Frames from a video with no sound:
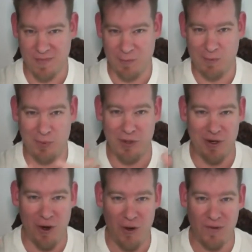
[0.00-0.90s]
And we're putting
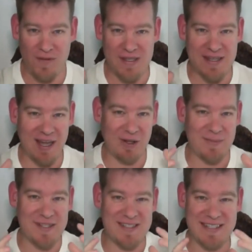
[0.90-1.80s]
all of these
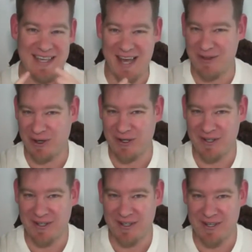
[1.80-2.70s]
elements together
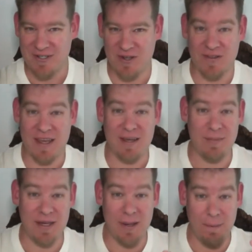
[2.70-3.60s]
so that they can
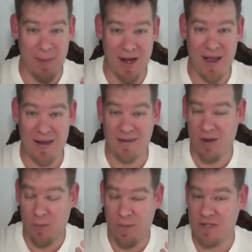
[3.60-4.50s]
be combined,
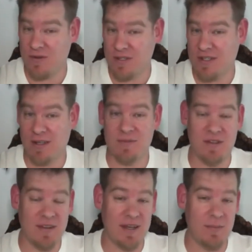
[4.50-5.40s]
open sourcing them so
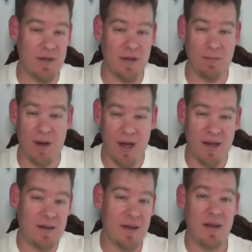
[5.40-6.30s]
that they can be
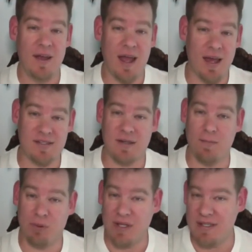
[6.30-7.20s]
combined as a
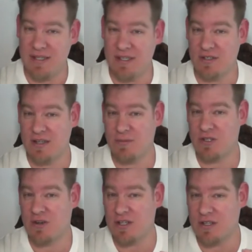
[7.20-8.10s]
complete teacher
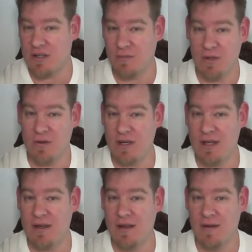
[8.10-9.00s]
demonstration
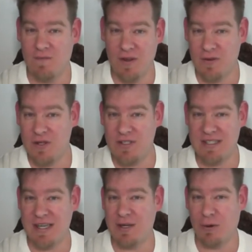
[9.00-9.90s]
community village,
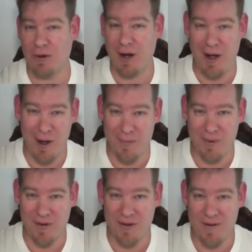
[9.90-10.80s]
city, or hub
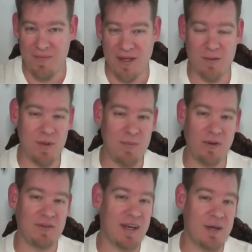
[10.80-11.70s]
that can be
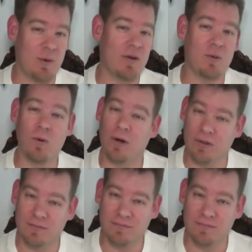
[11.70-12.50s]
built anywhere in the world.